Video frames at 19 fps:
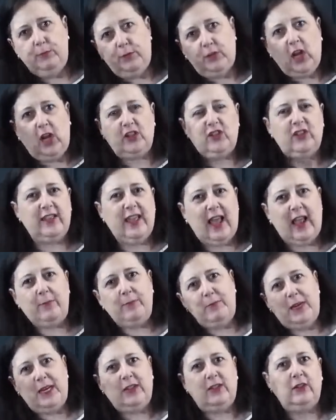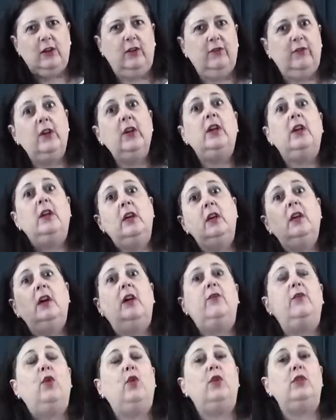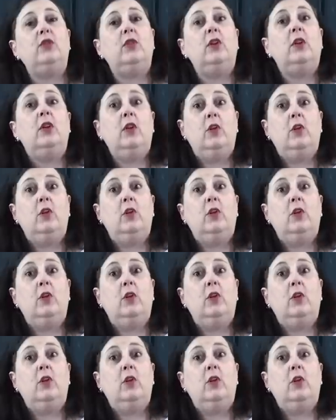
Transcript: touch that piece of course,